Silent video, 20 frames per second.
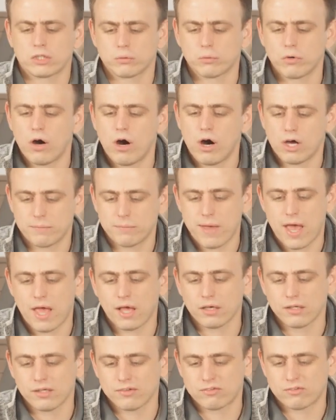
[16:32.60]
will
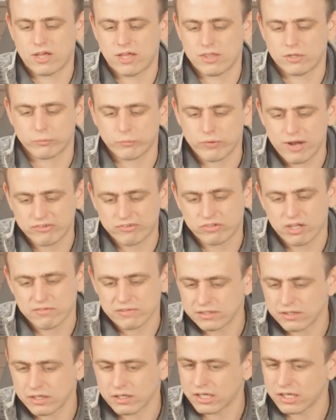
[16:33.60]
automatically assign the rest of
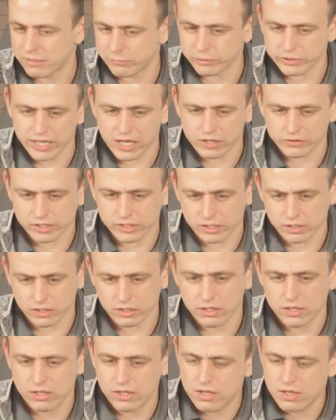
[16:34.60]
it to labor down here.
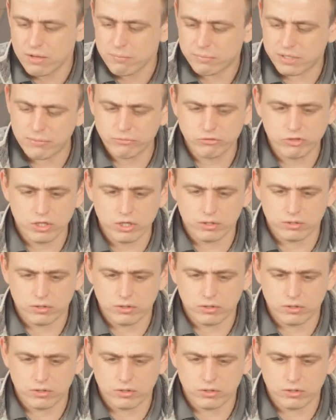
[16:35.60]
But I'm just gonna